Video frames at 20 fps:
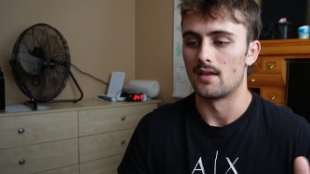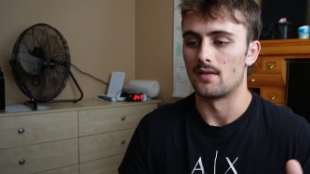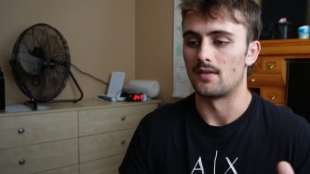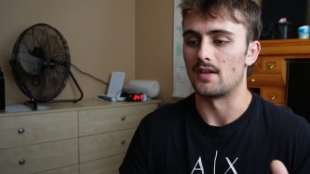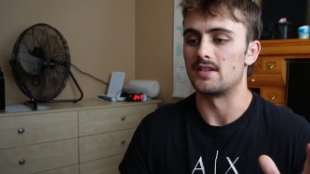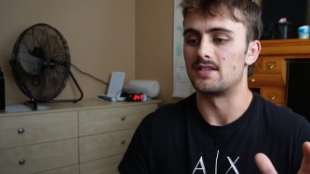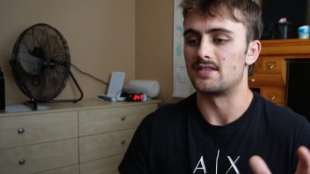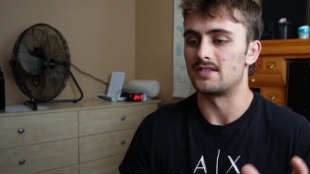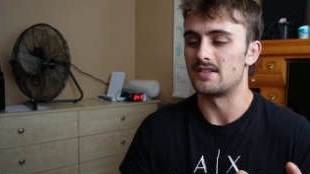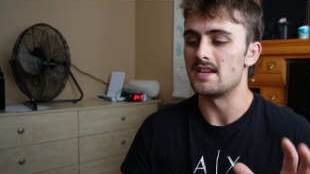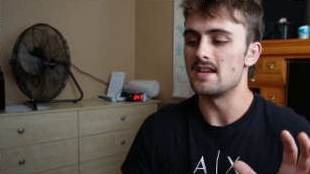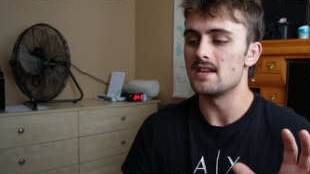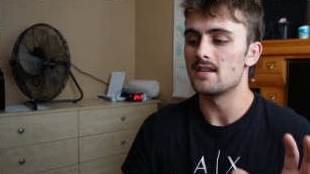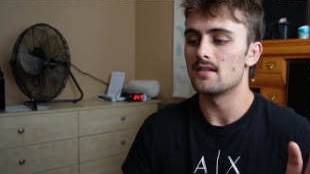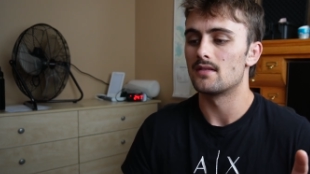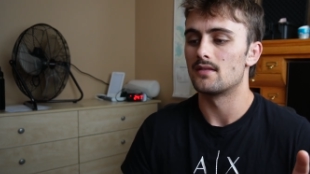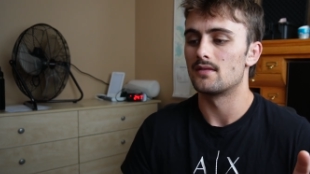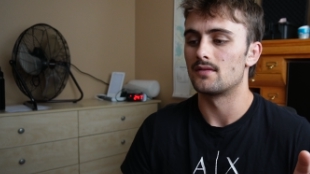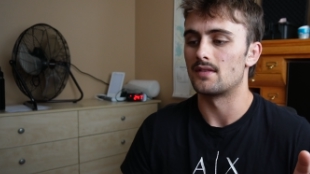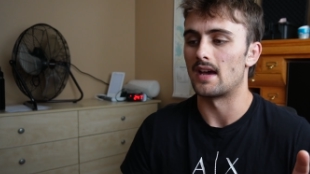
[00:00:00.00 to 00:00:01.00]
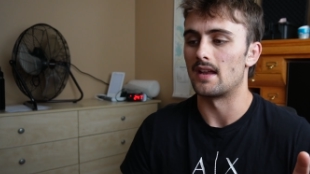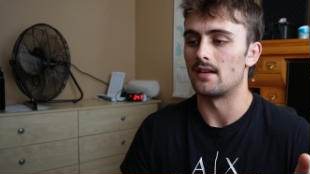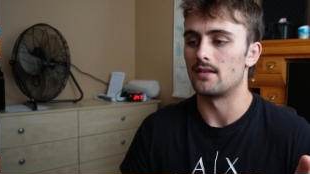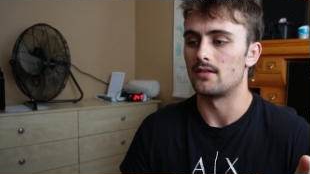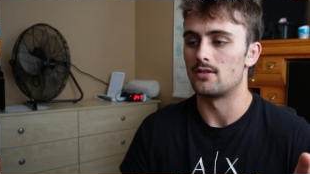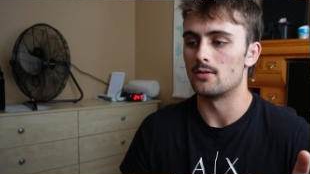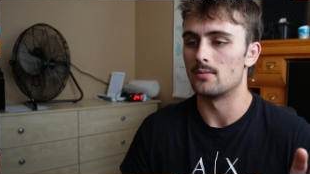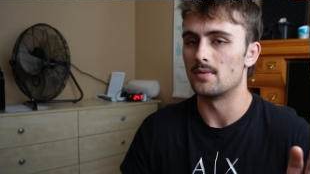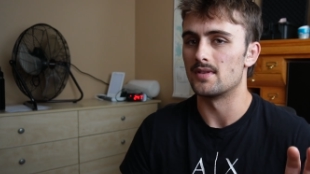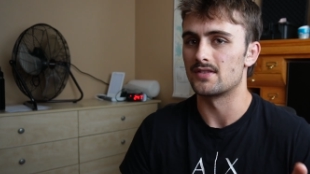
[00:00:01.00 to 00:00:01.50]
They see that
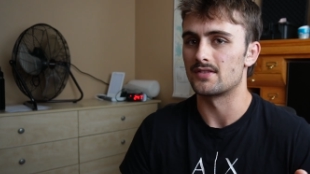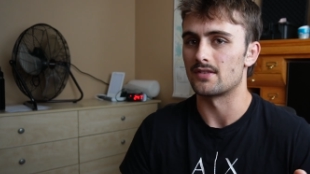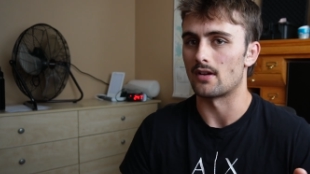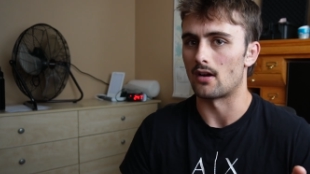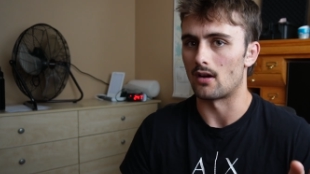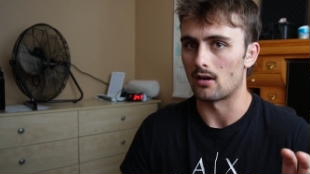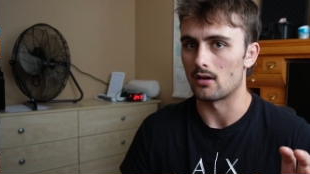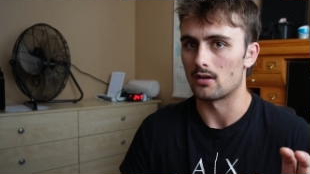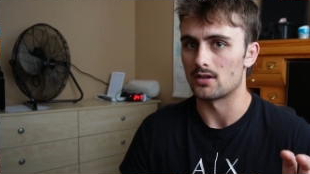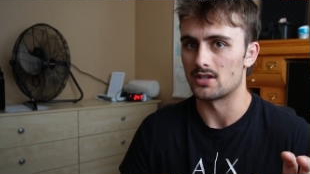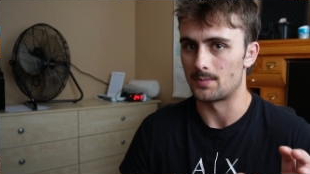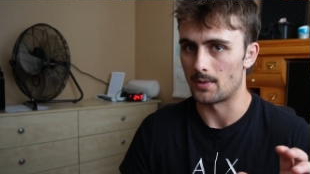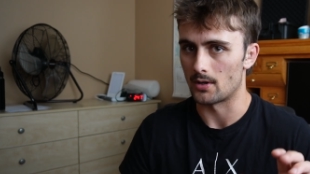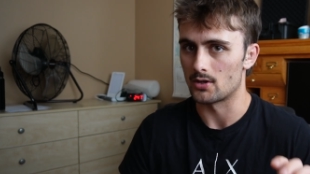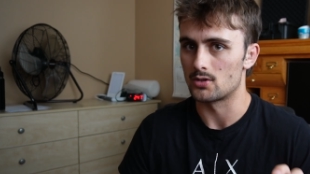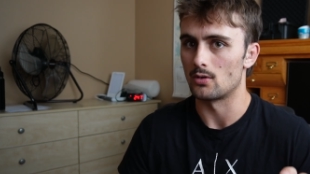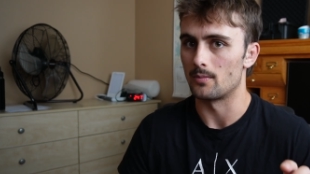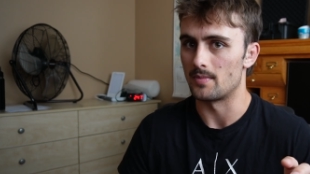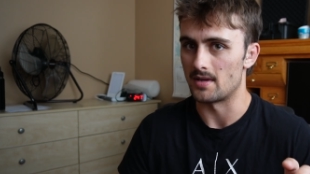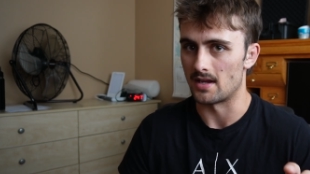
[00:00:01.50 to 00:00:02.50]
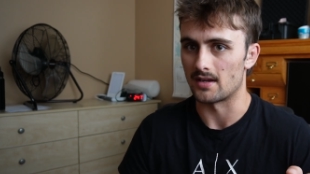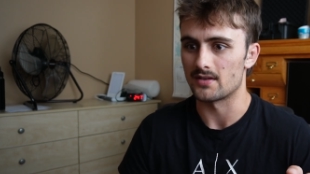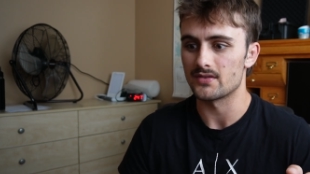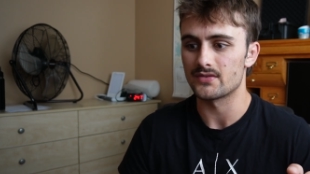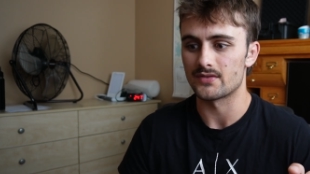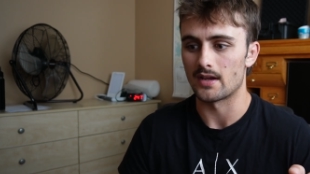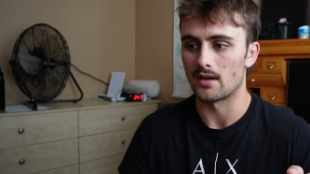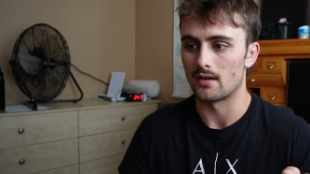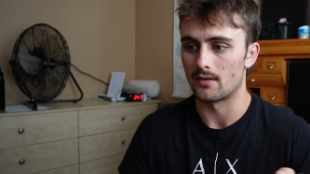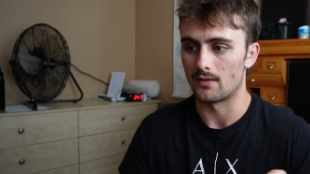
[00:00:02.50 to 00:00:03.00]
humans are spiritual beings.
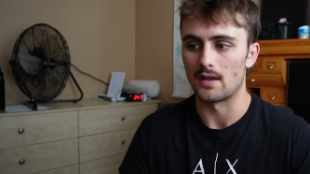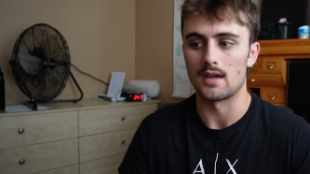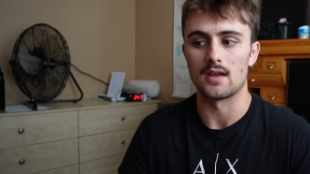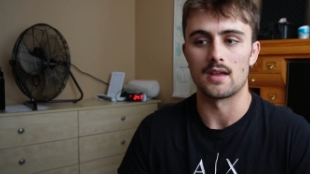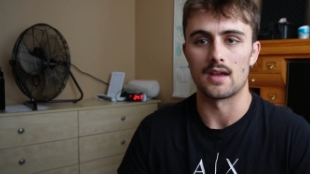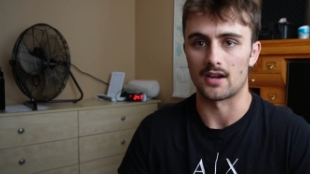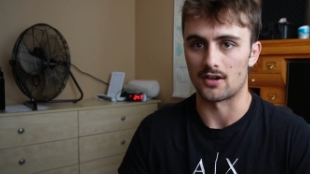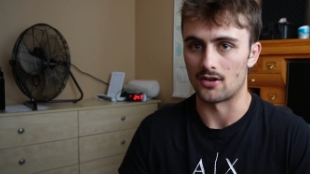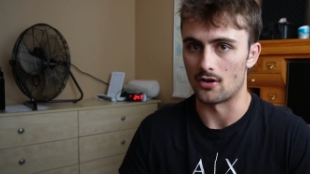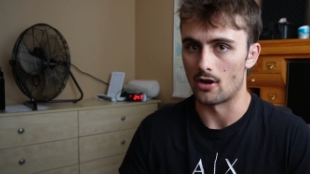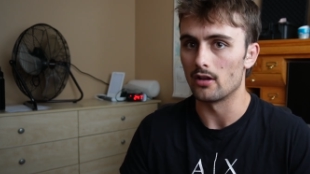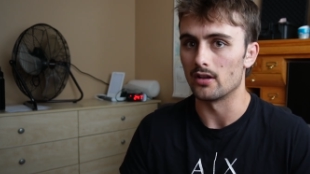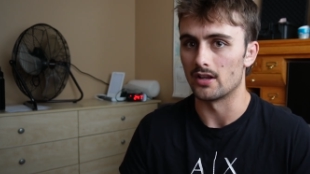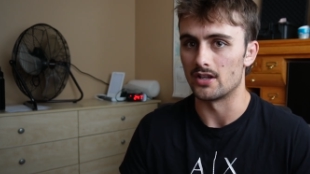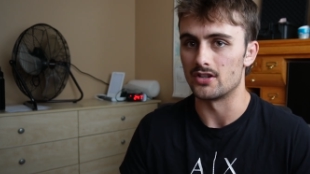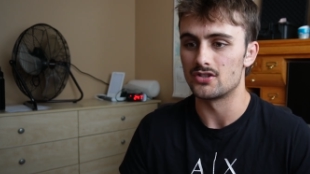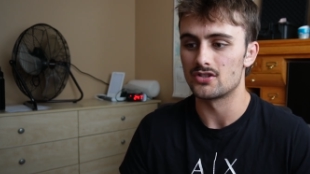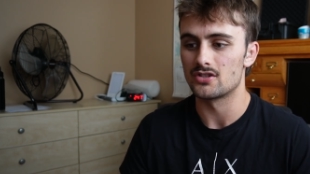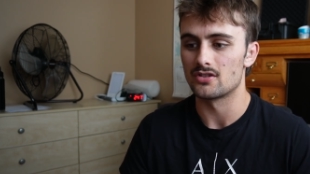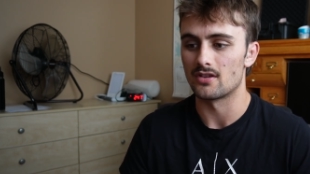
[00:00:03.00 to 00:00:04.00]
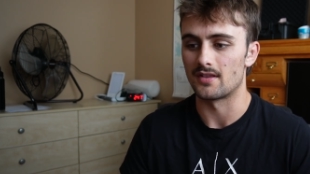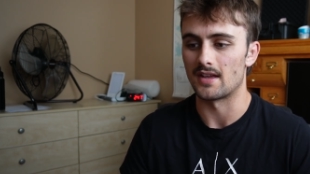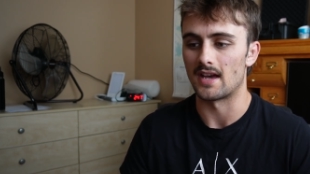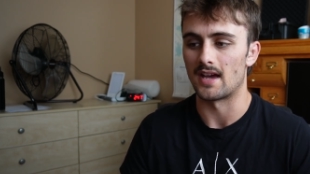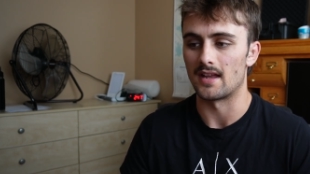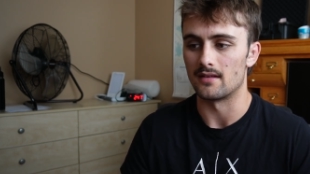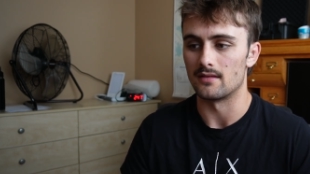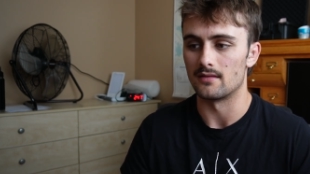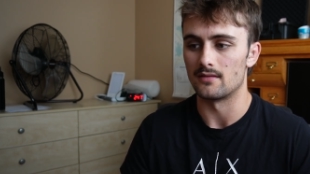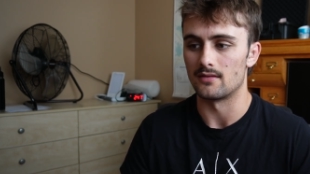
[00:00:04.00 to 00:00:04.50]
They acknowledge
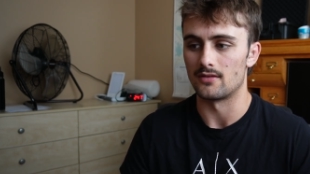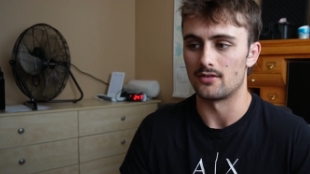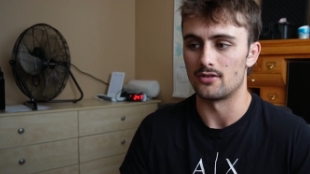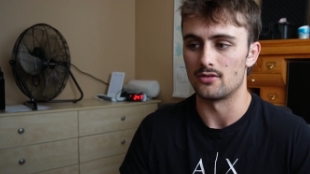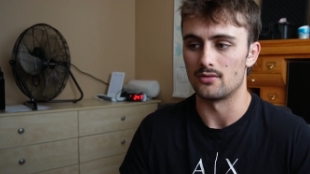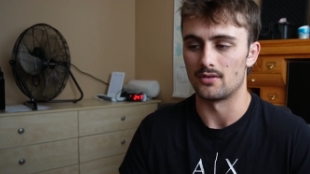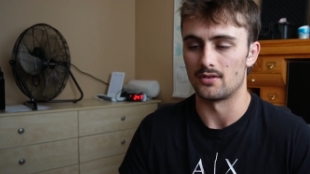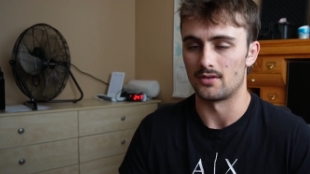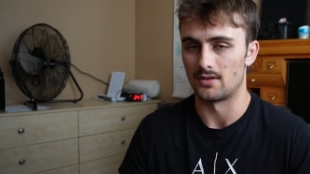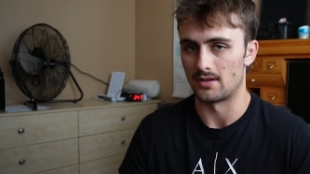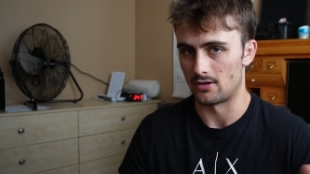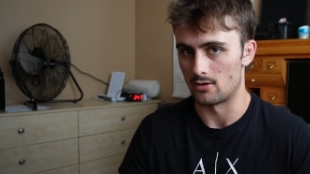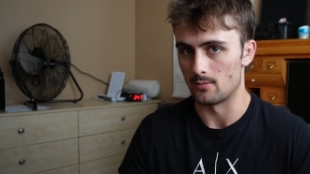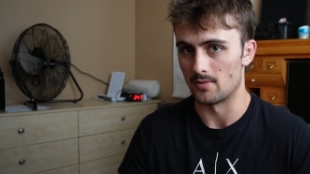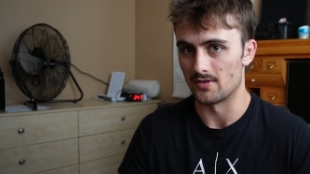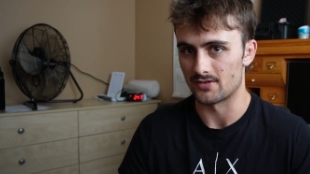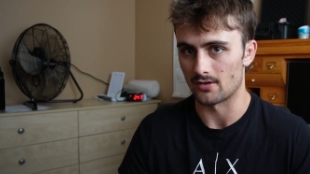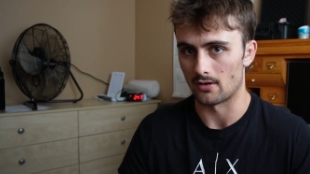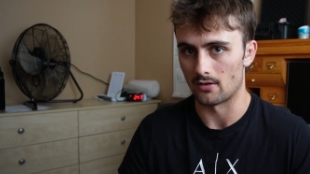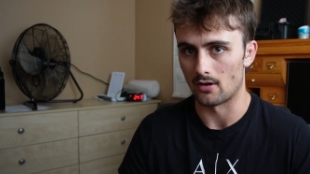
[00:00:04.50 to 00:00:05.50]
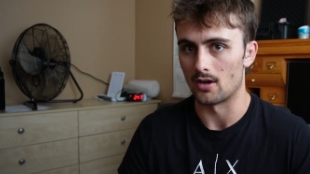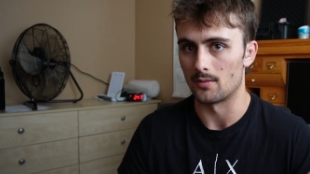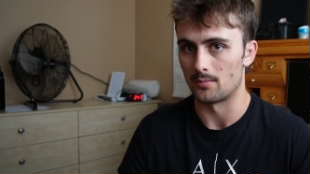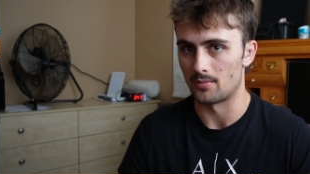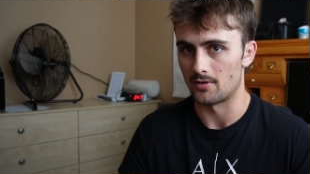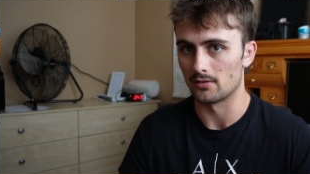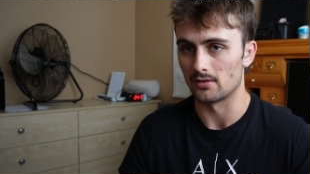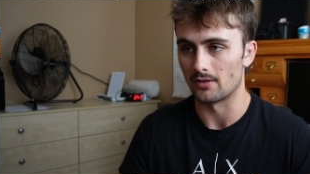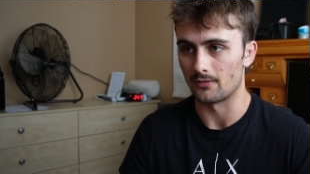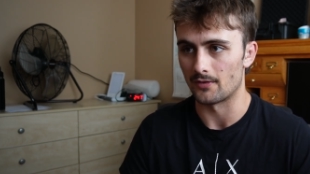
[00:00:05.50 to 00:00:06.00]
that humans are not
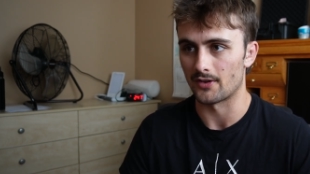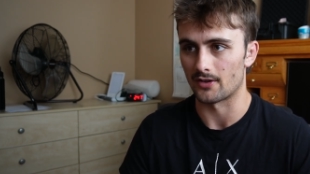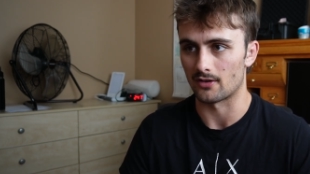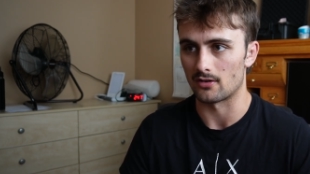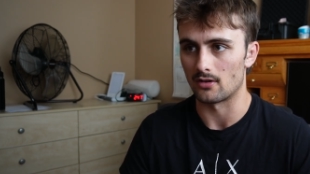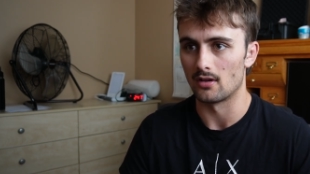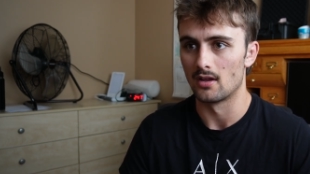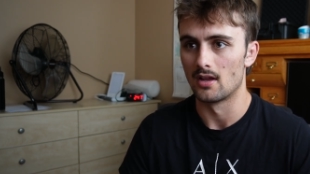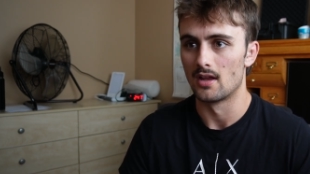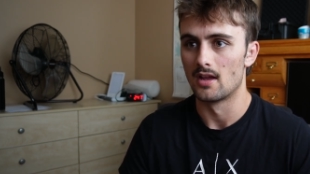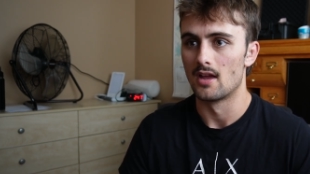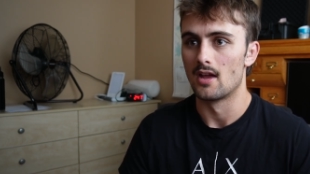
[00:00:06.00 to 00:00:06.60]
purely physical.